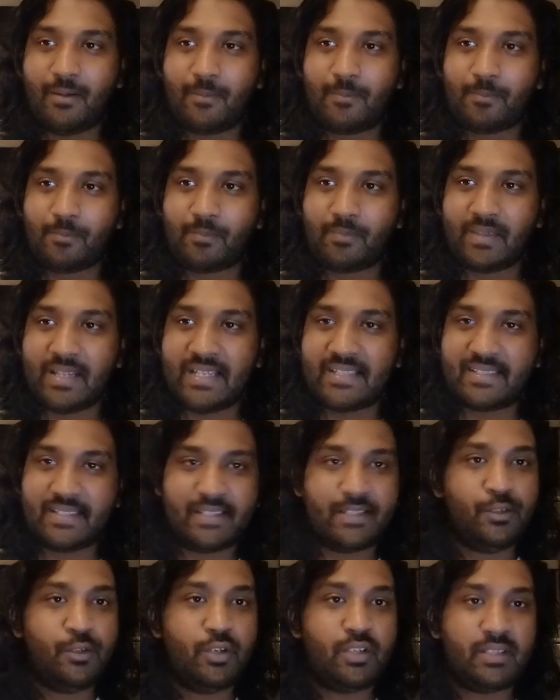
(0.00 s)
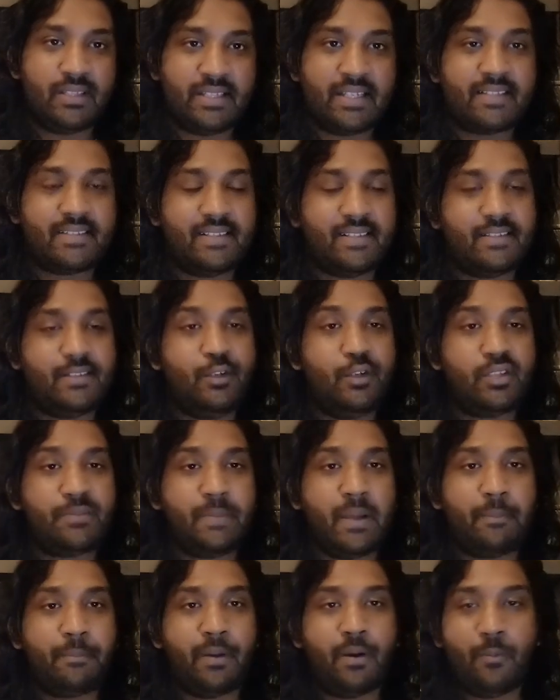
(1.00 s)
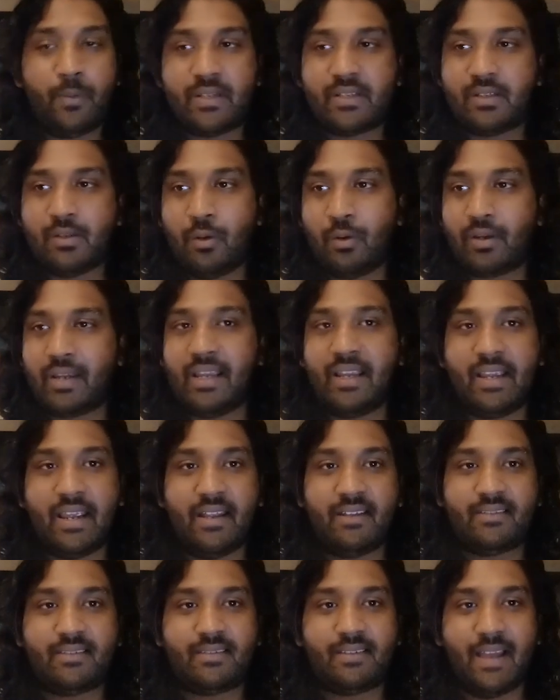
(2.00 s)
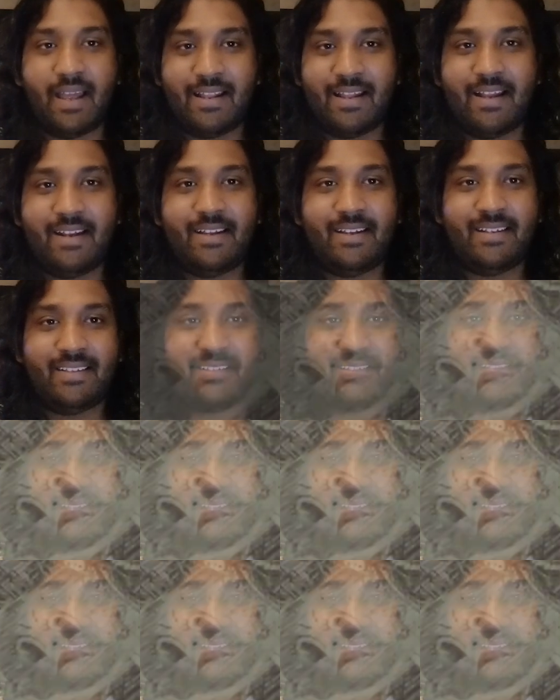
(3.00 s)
there's this newspaper which Loki gets, and then it says